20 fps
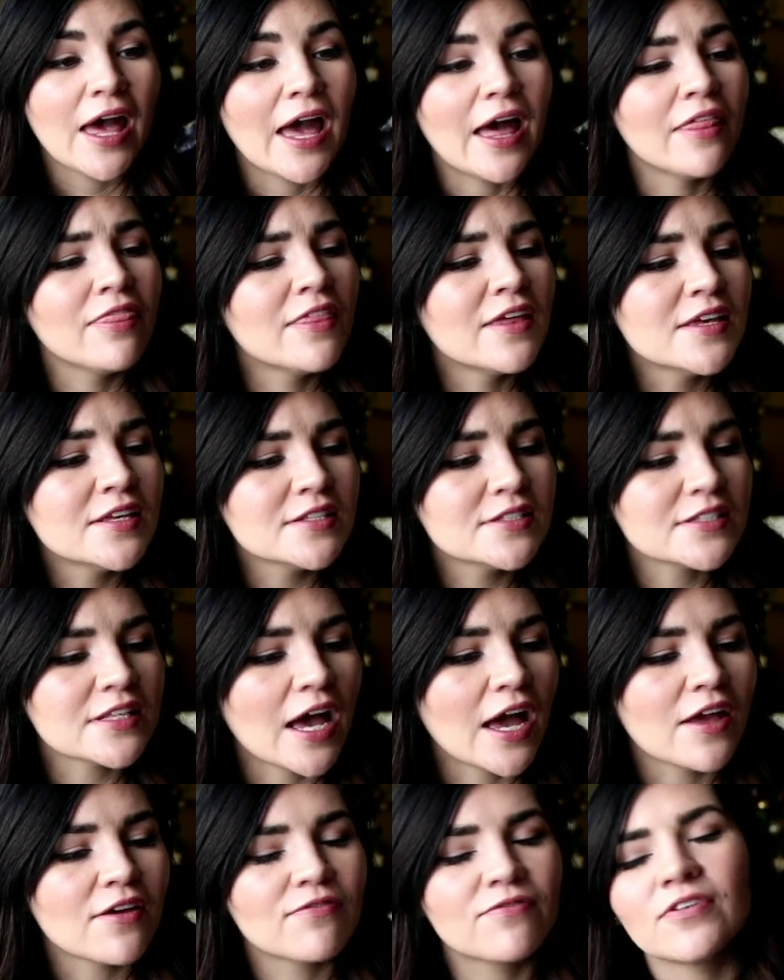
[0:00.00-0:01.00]
And this,
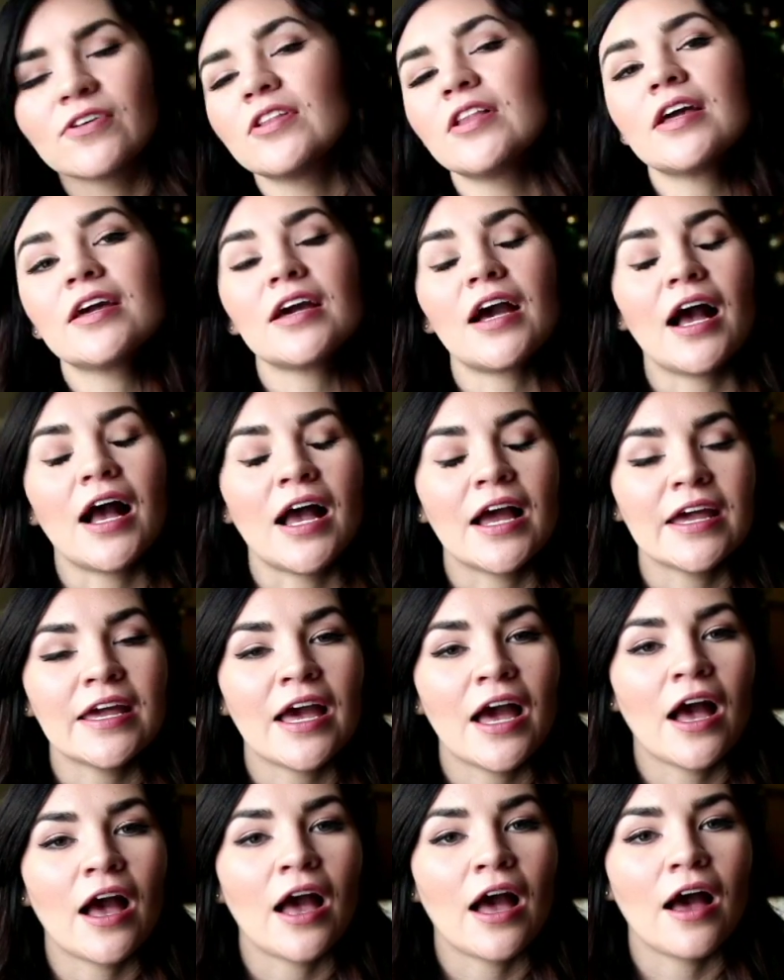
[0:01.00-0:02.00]
I feel like I
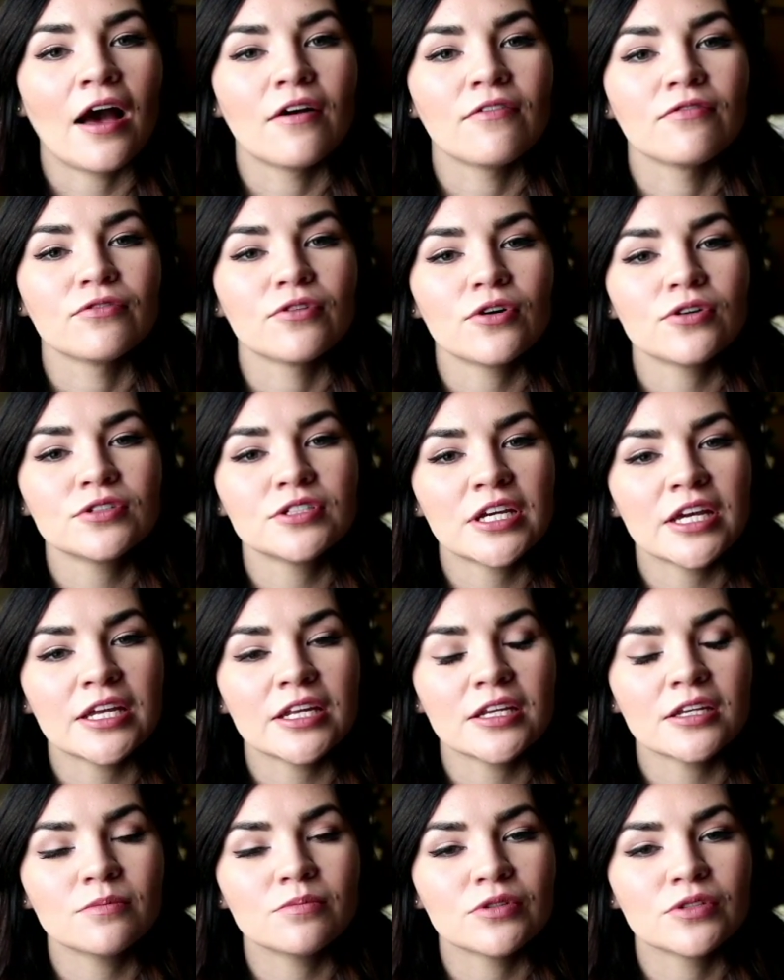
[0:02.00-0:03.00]
have
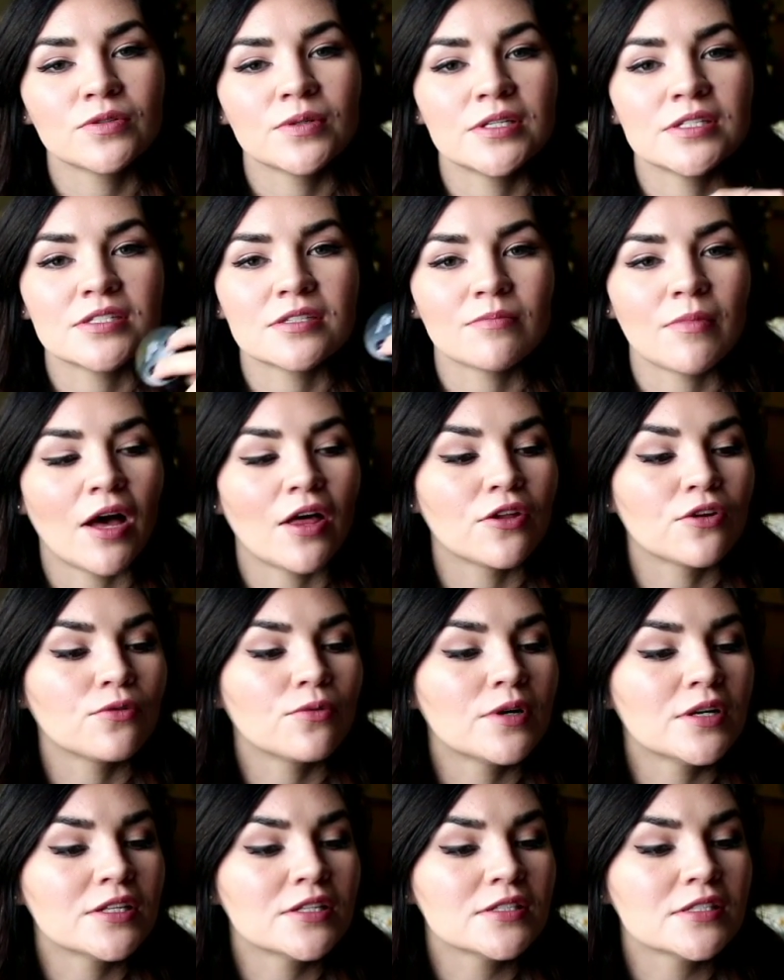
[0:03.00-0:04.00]
rotated between some other
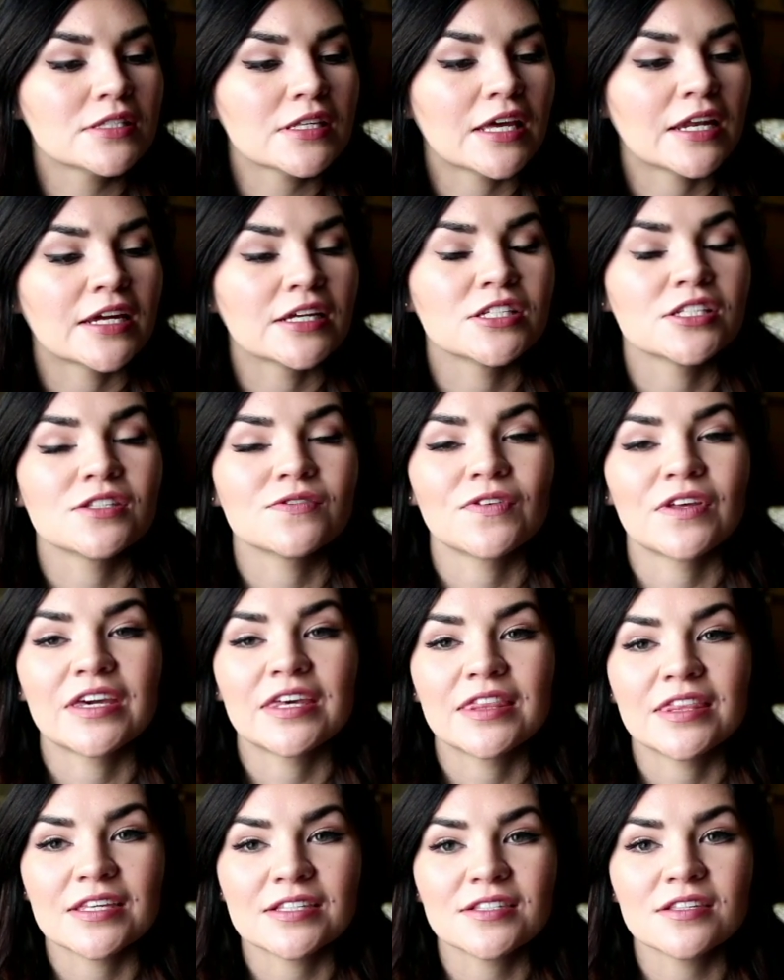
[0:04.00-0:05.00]
ones, and I just feel
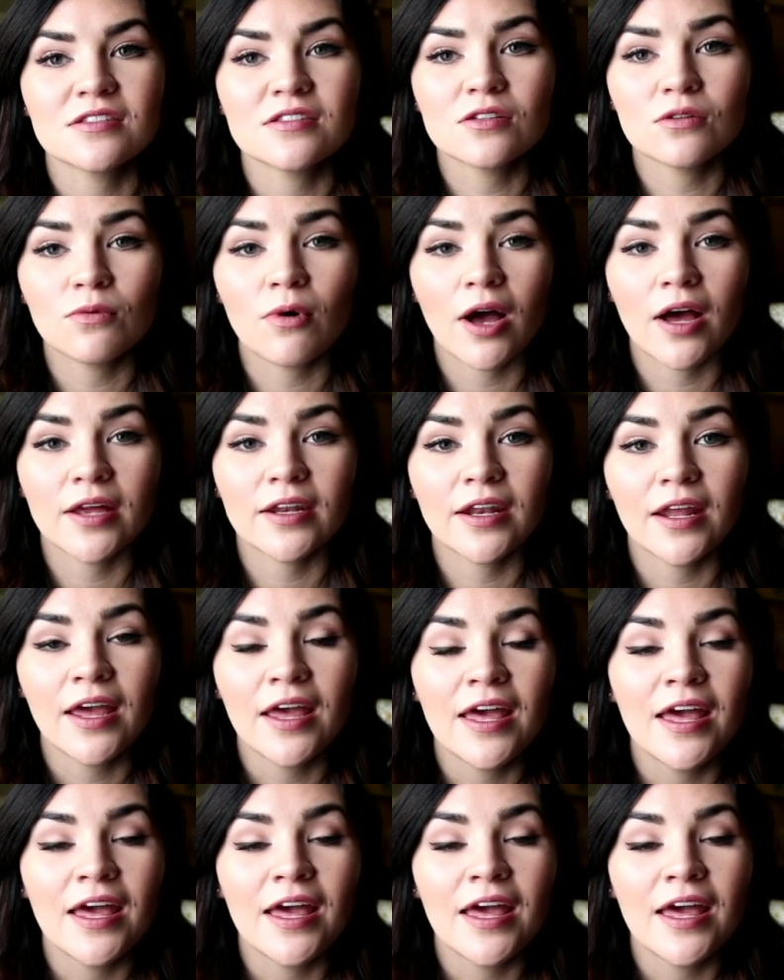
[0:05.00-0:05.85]
like this is the one